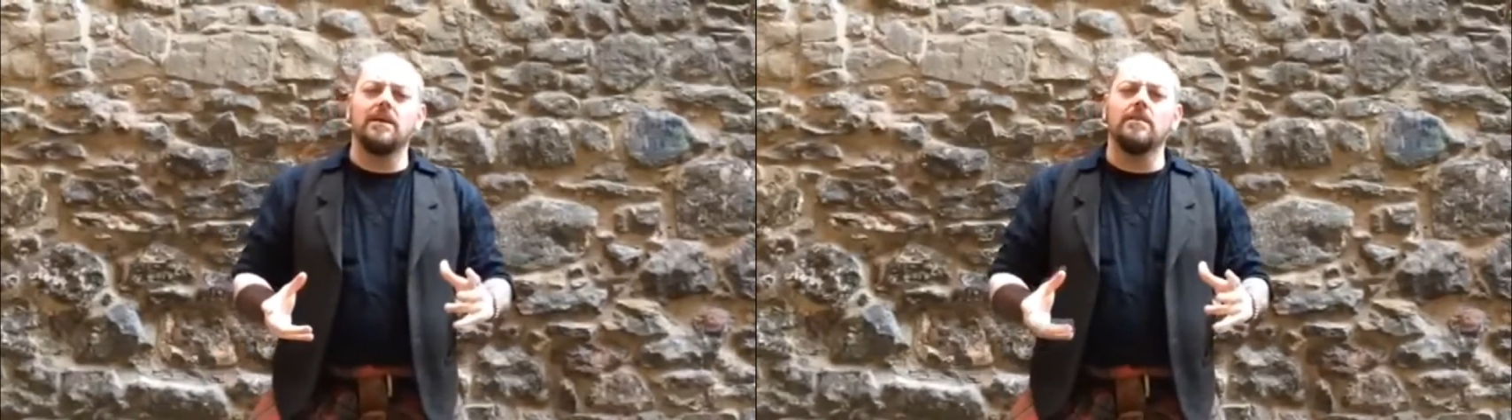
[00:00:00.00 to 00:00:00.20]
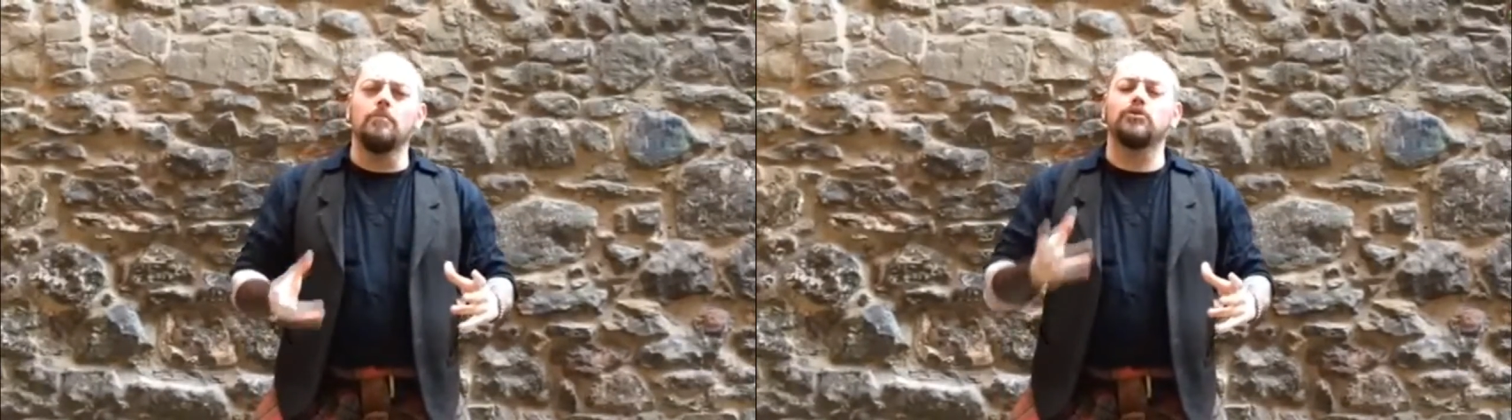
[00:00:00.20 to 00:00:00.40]

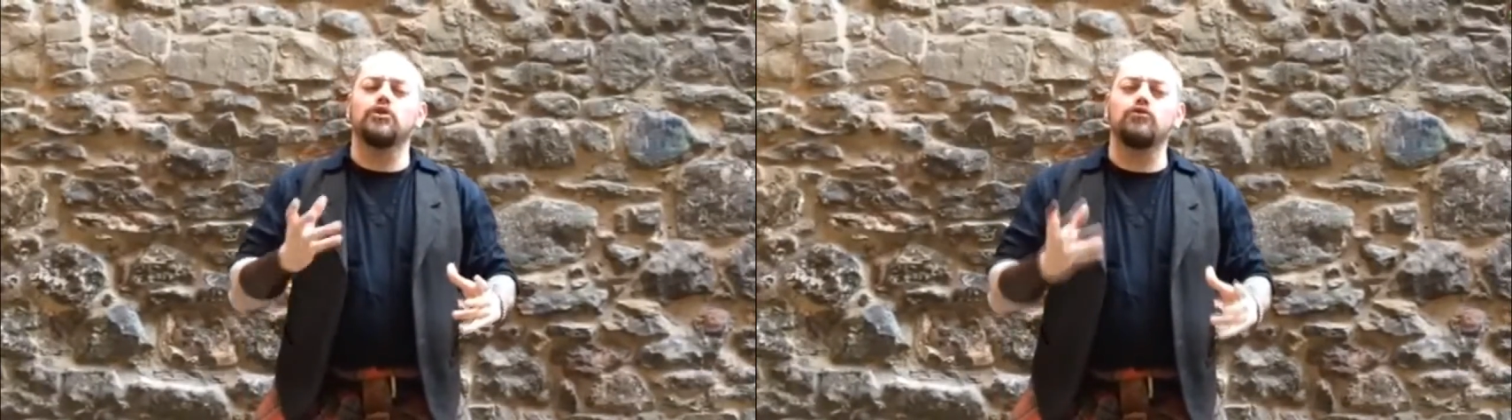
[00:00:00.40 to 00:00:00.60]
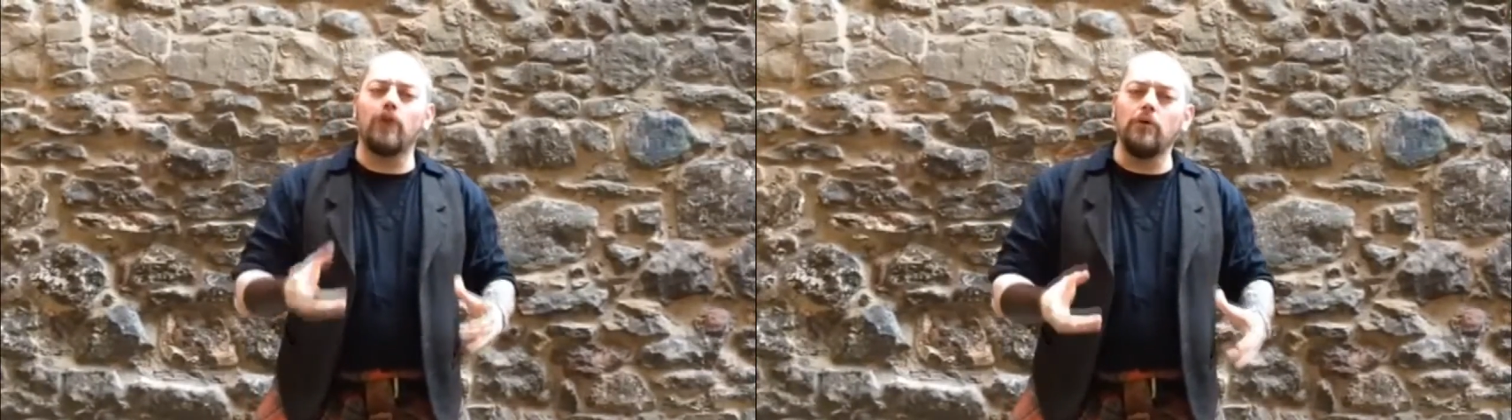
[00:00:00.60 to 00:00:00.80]
the most
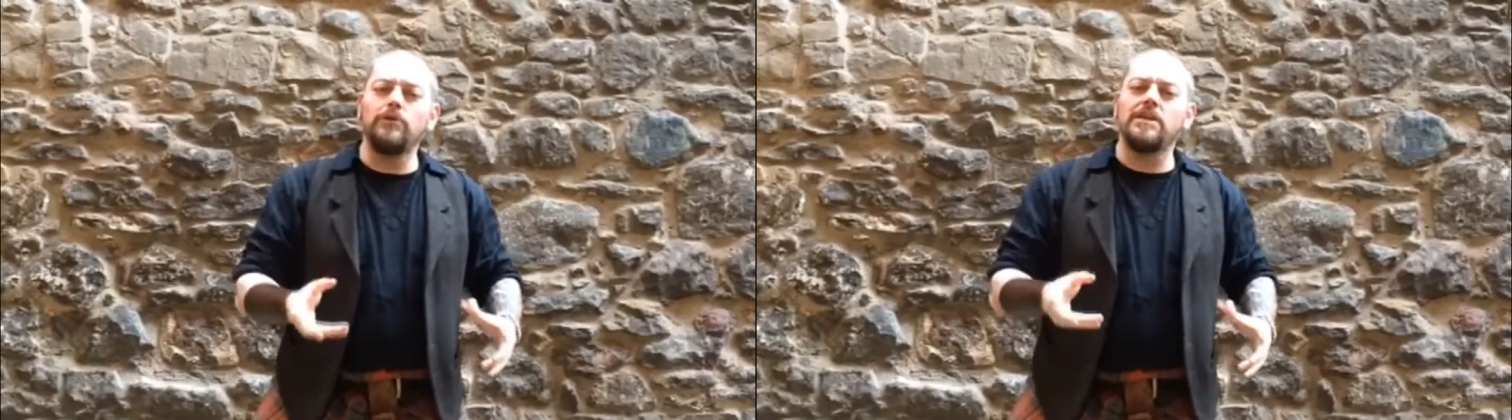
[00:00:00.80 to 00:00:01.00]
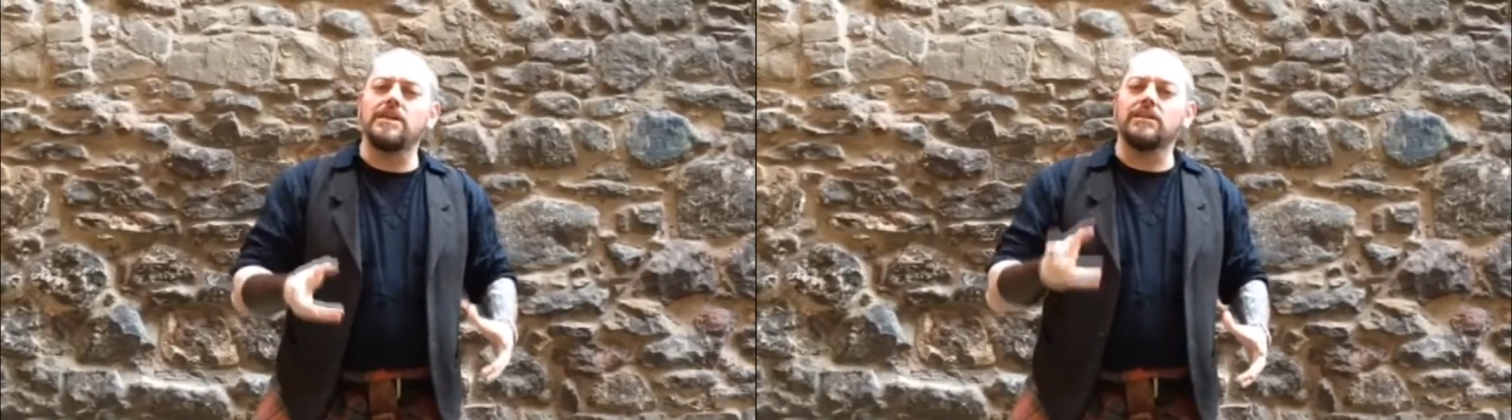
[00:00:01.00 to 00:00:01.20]

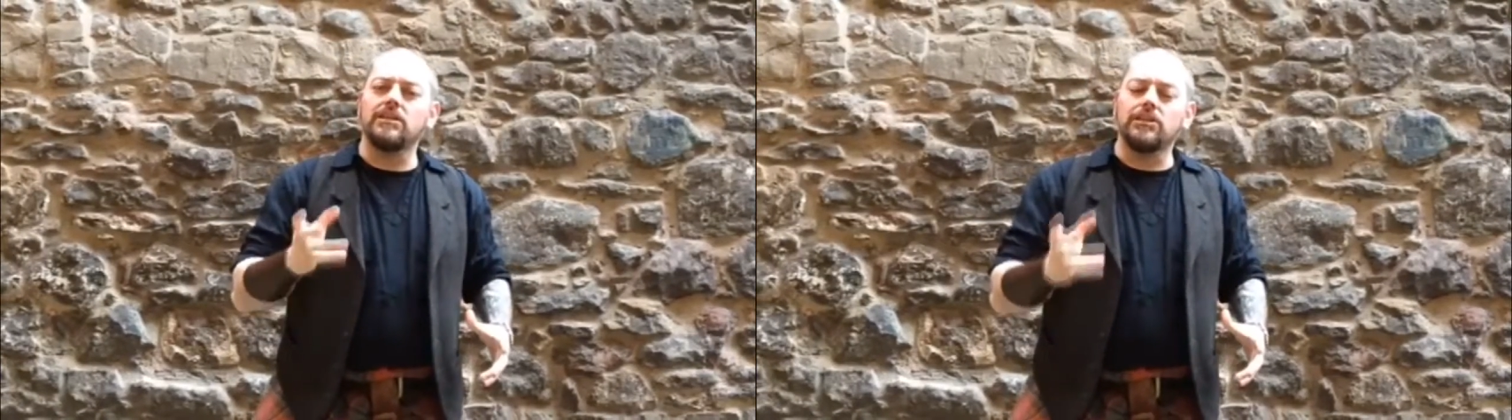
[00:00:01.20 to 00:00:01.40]
crowded and